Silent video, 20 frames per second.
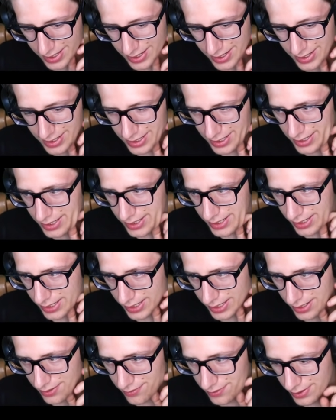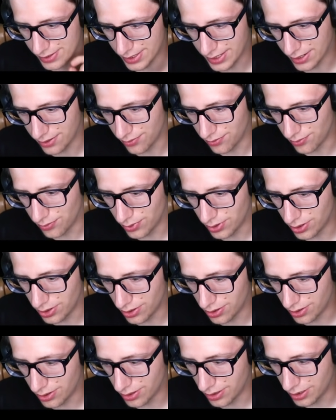Get rid of that
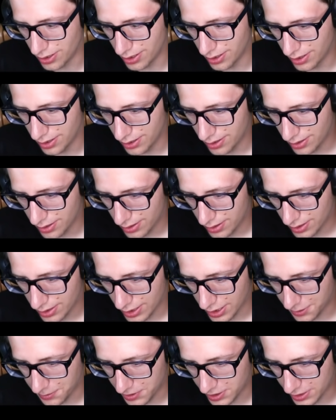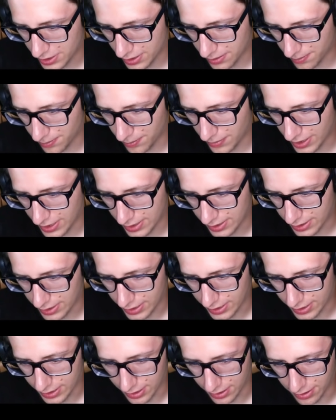wall. I mean, it may
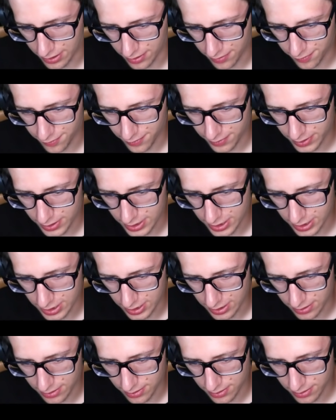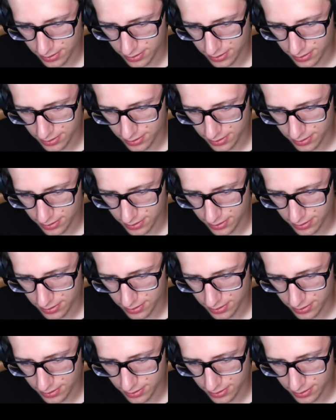leak enough heat.